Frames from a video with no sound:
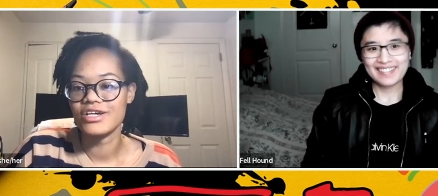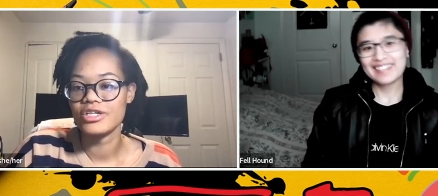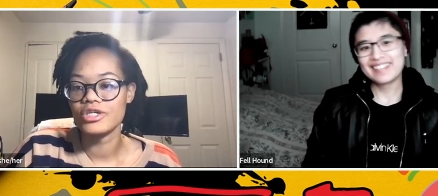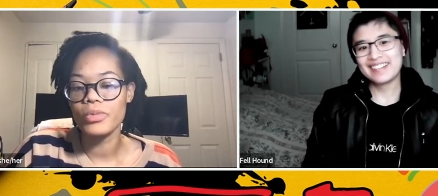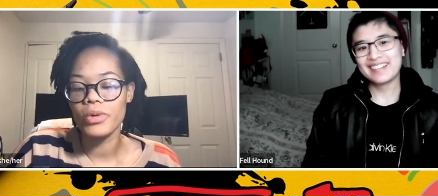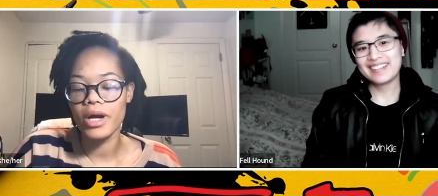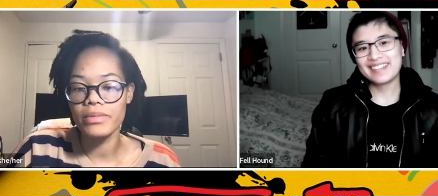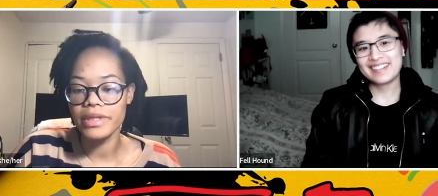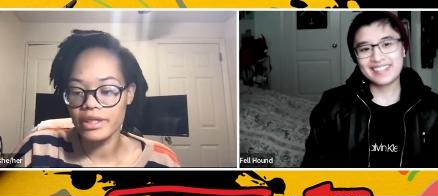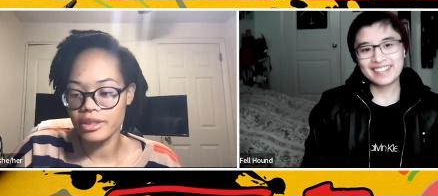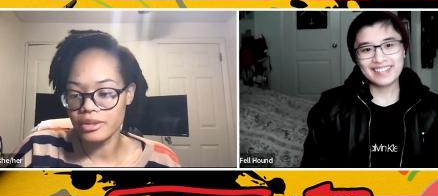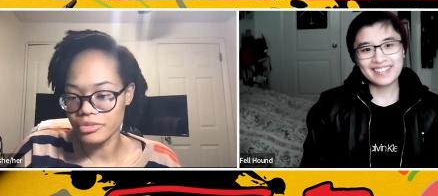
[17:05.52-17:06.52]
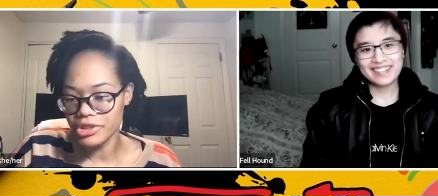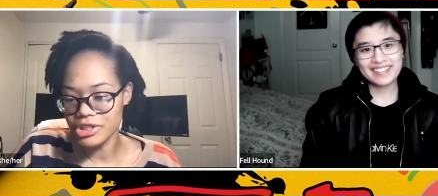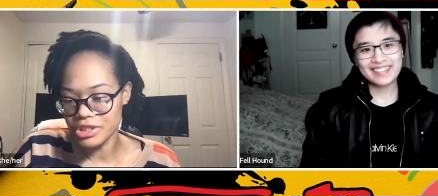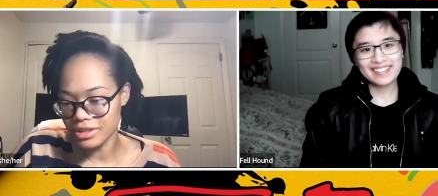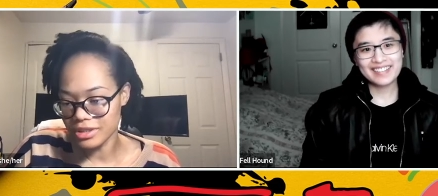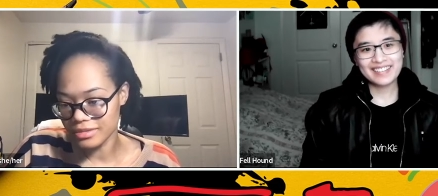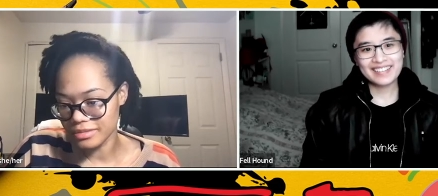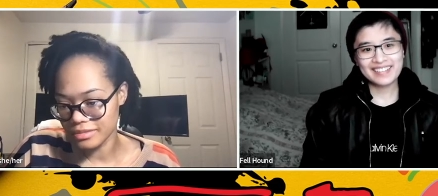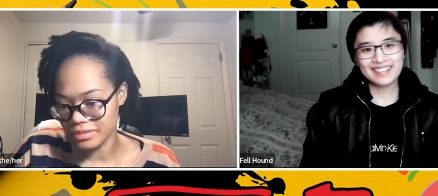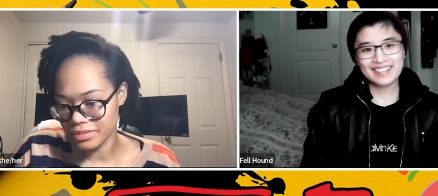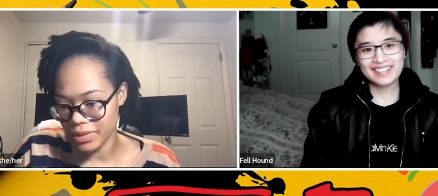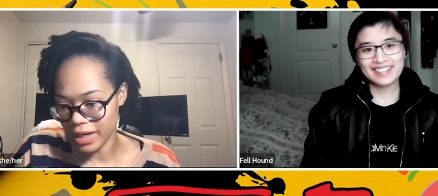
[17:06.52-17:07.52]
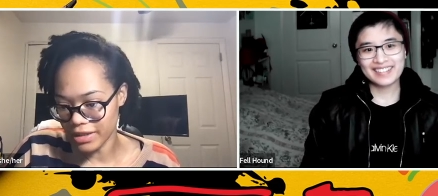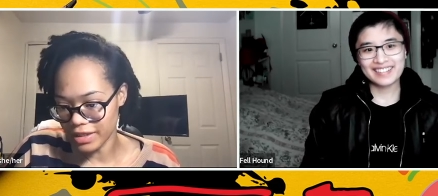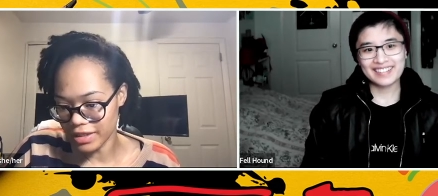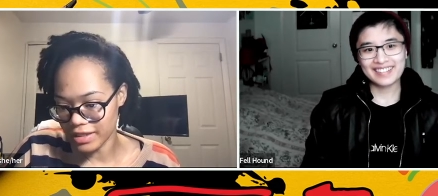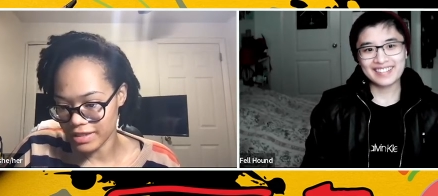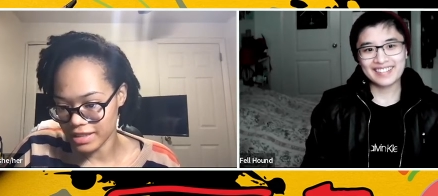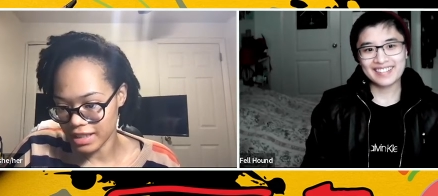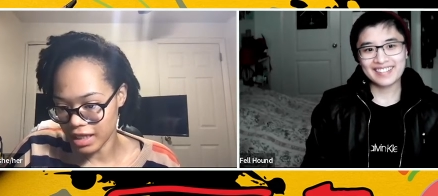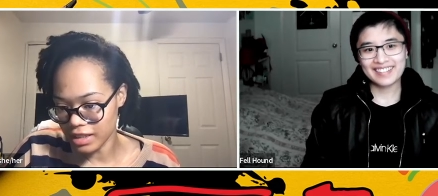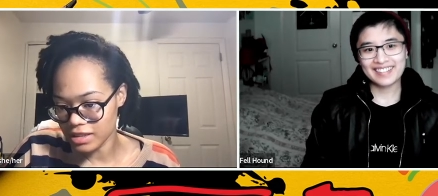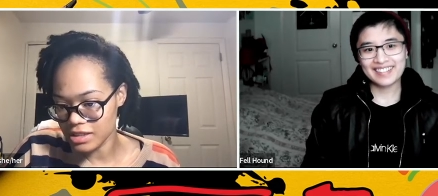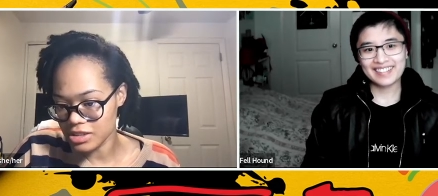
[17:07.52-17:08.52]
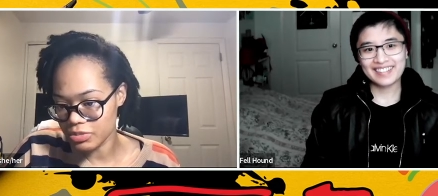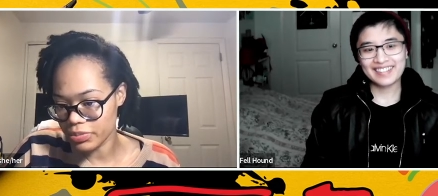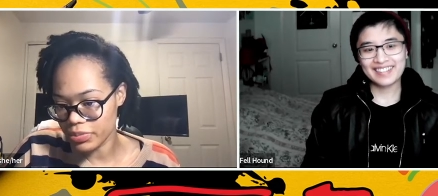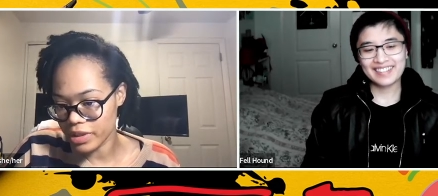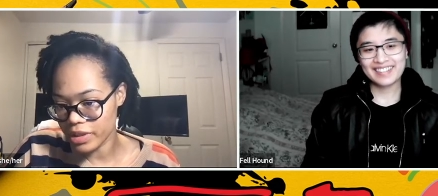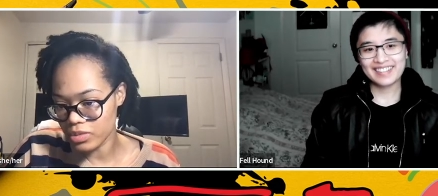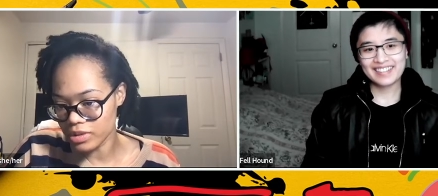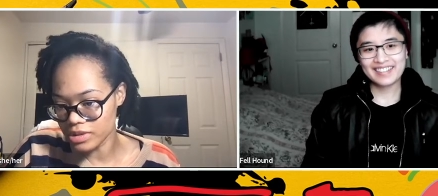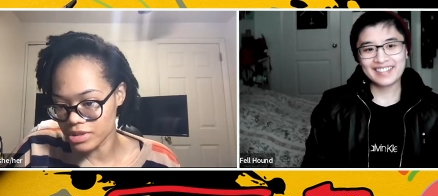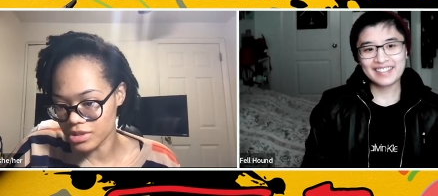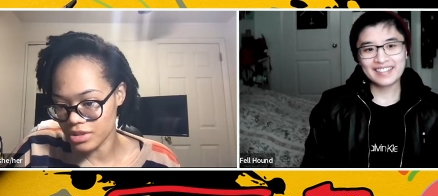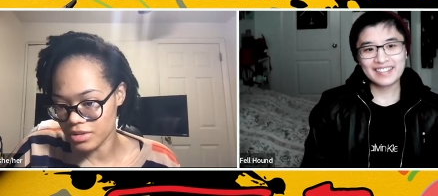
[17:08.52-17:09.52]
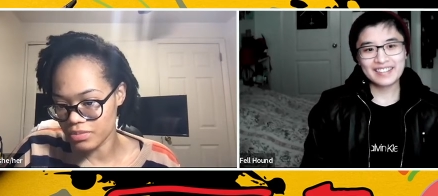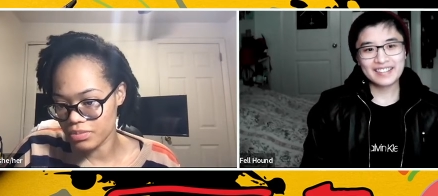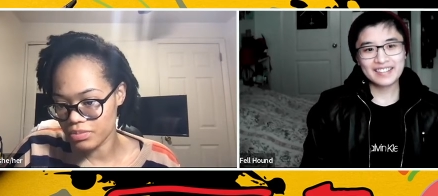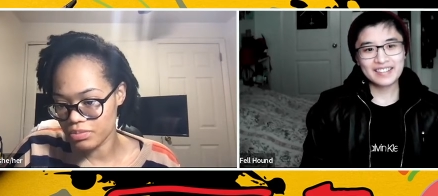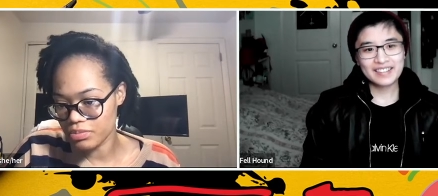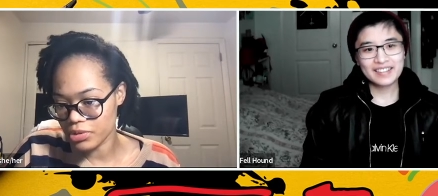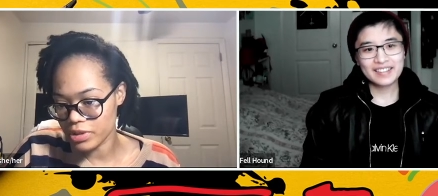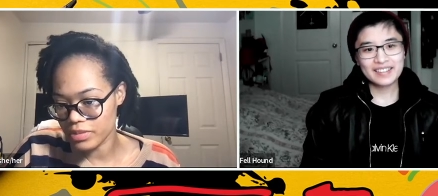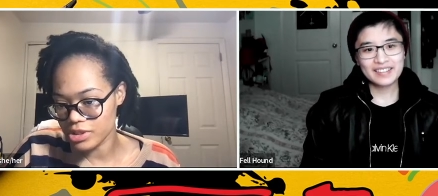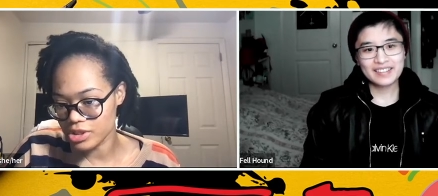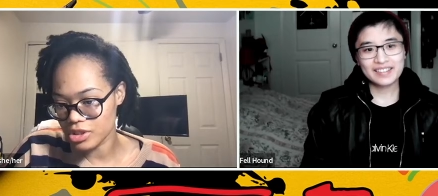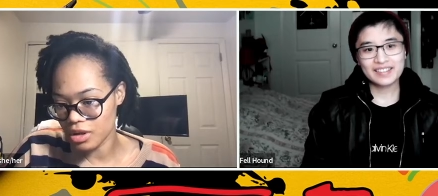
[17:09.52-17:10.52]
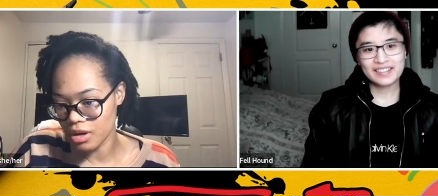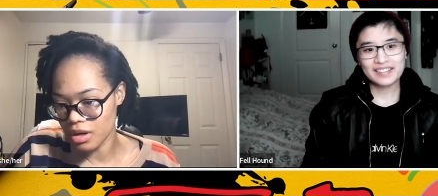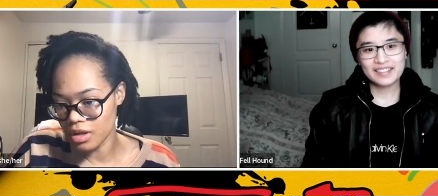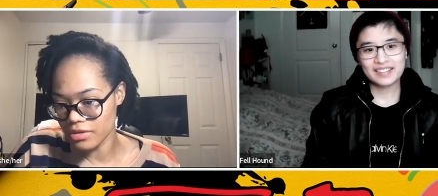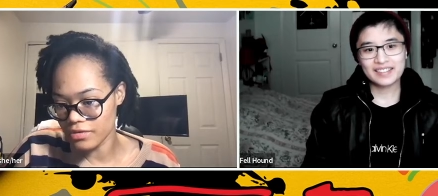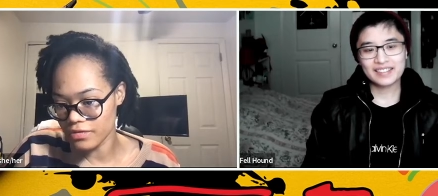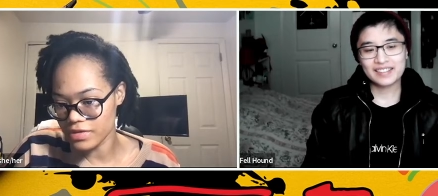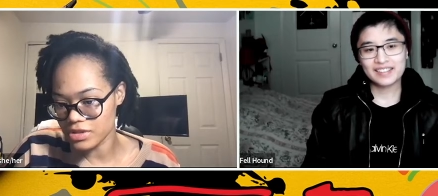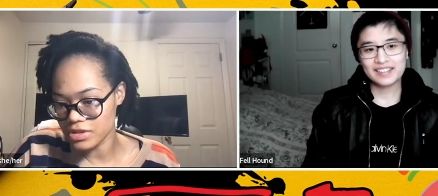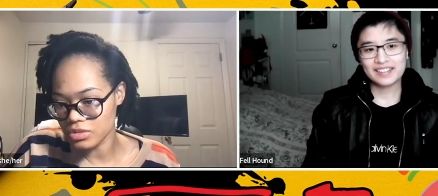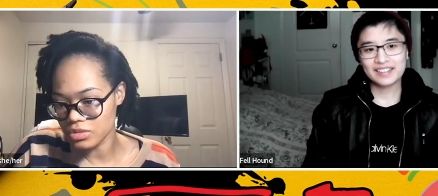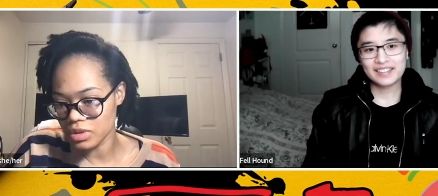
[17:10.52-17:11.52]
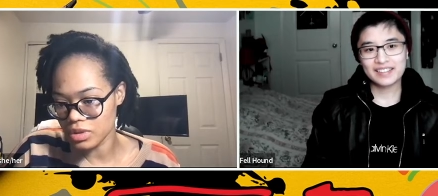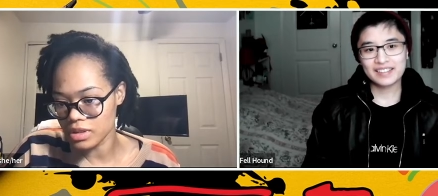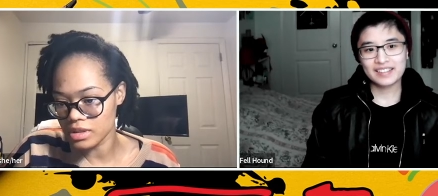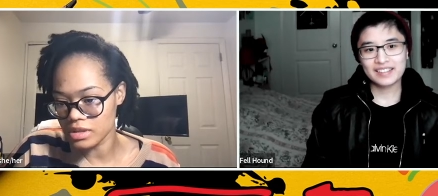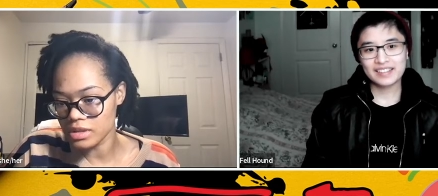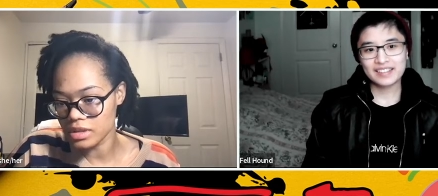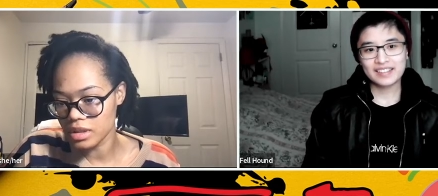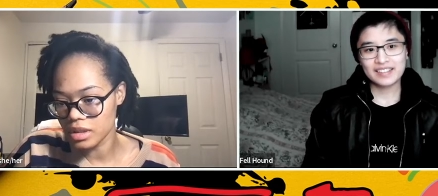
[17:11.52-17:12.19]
Speaker 1: We'll probably end up reaching it by then because a lot of these big ones are pretty much gone. The physical one,